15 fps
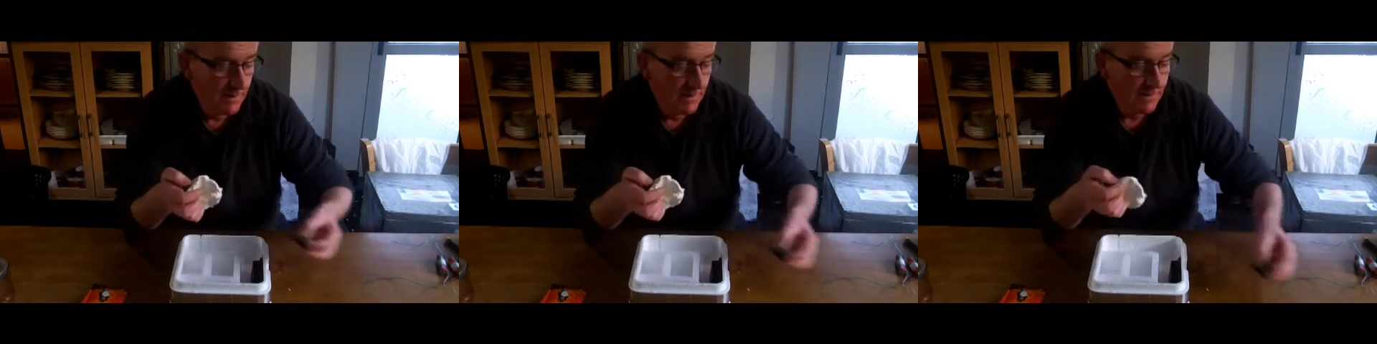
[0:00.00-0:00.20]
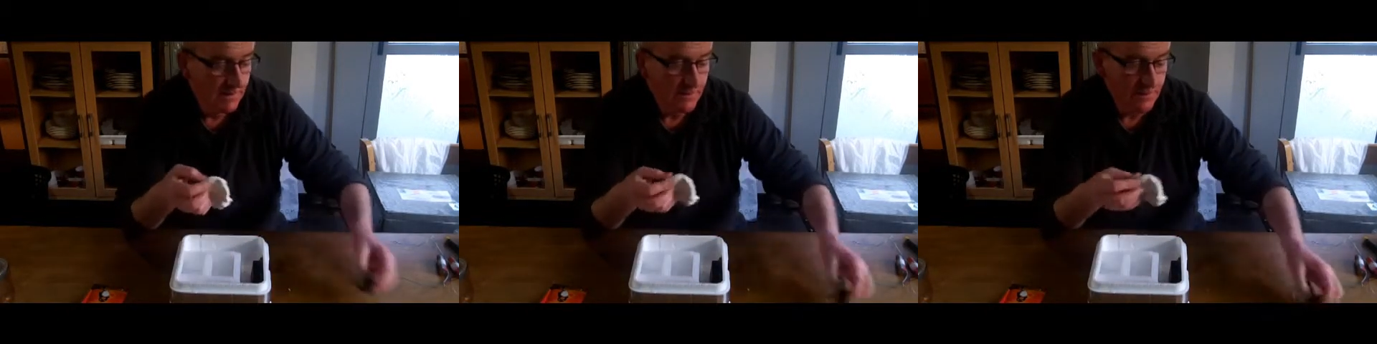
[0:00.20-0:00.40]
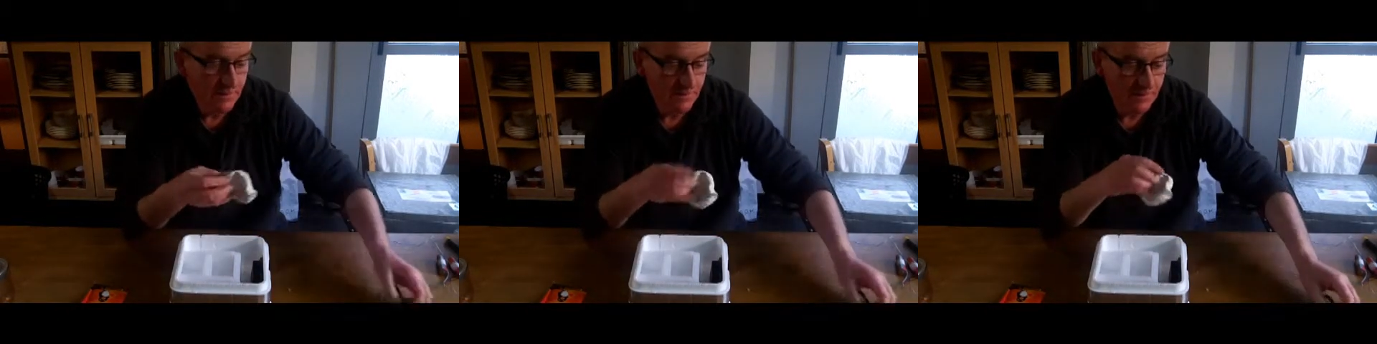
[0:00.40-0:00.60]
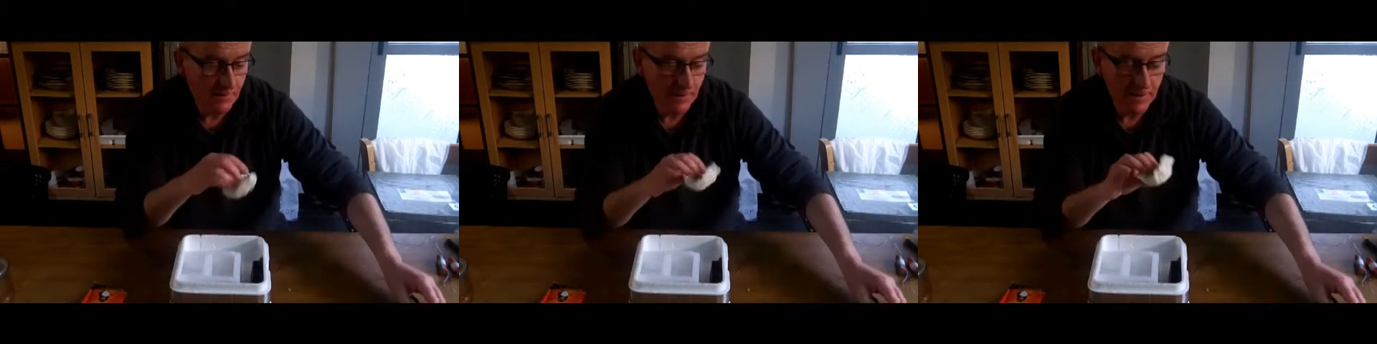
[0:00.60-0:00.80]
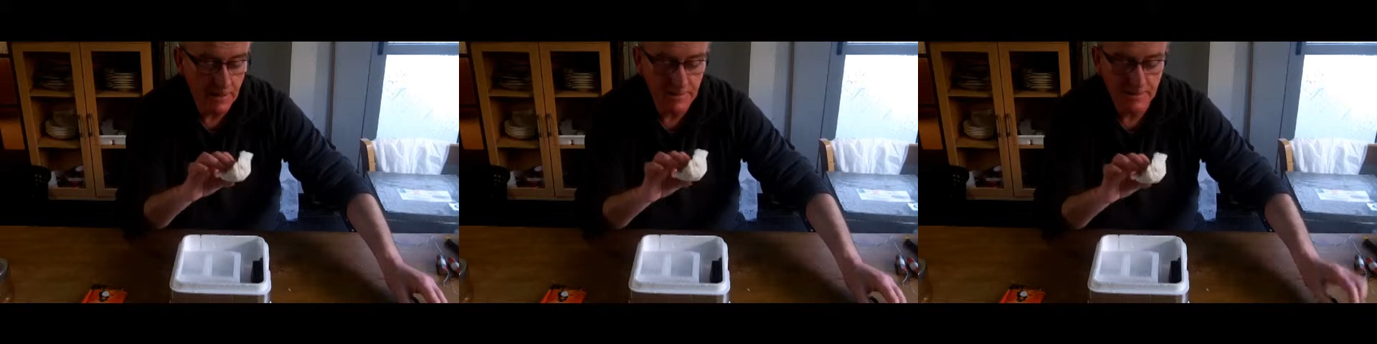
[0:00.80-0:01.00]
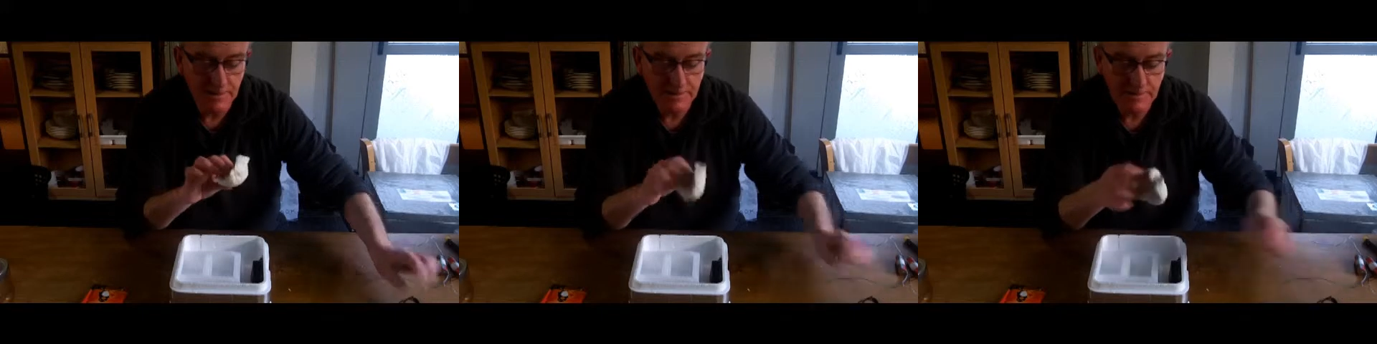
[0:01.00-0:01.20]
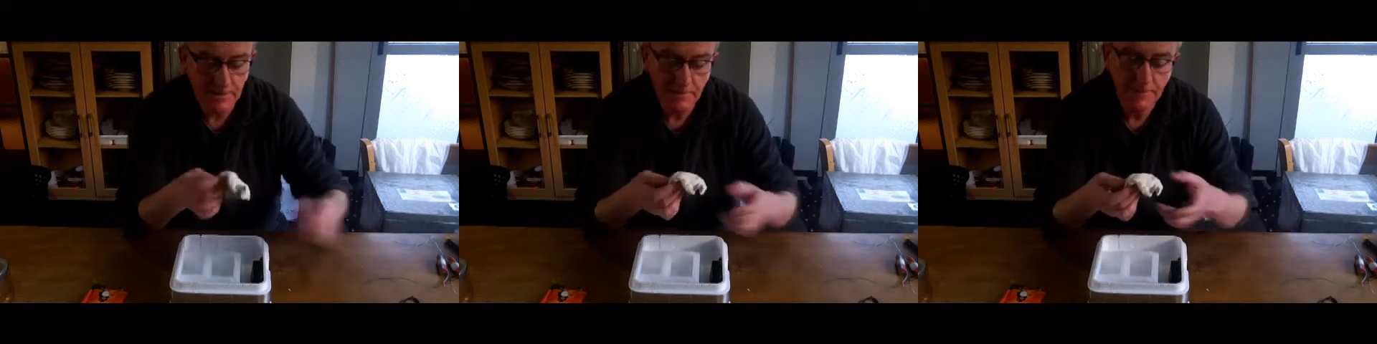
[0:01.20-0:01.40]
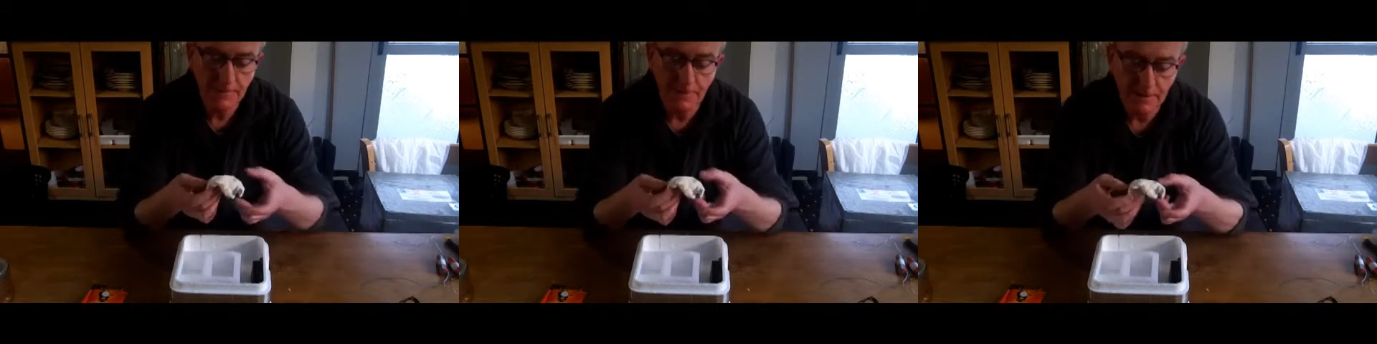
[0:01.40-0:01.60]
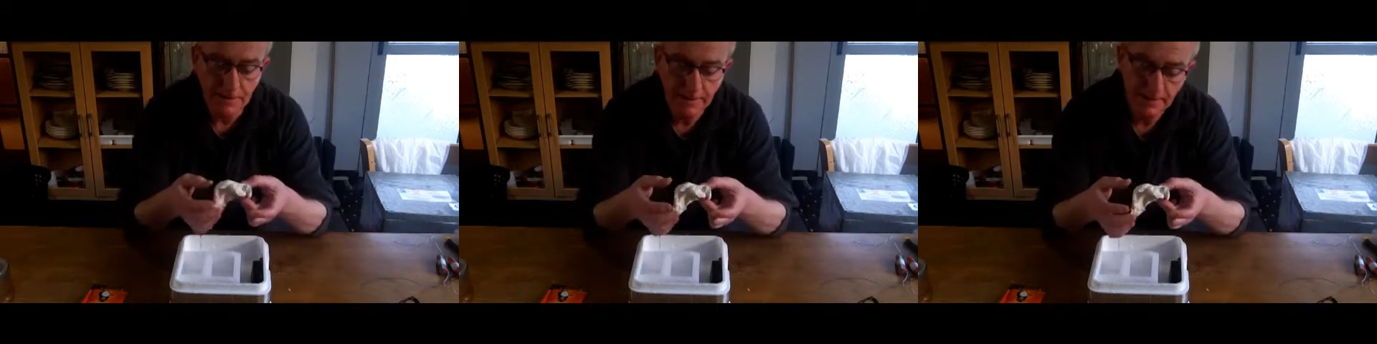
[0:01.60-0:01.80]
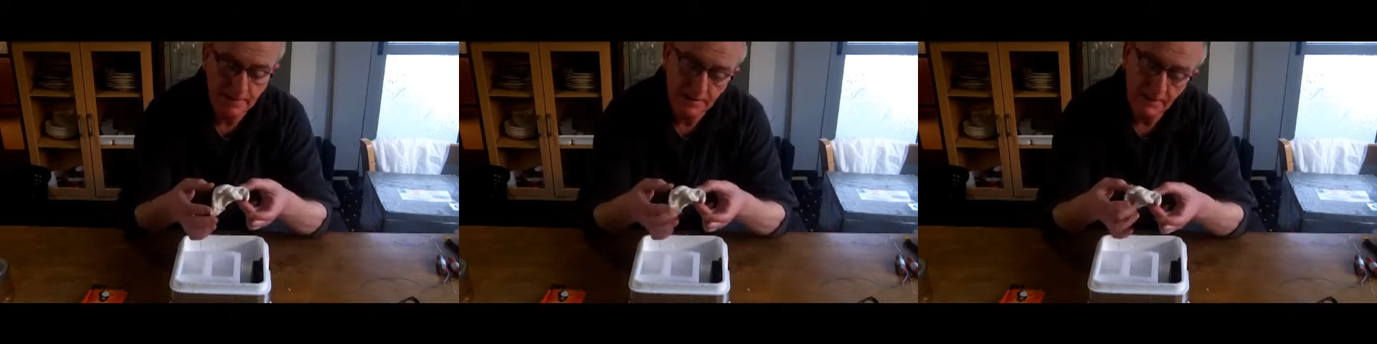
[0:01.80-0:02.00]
So it's very handy stuff. You can get it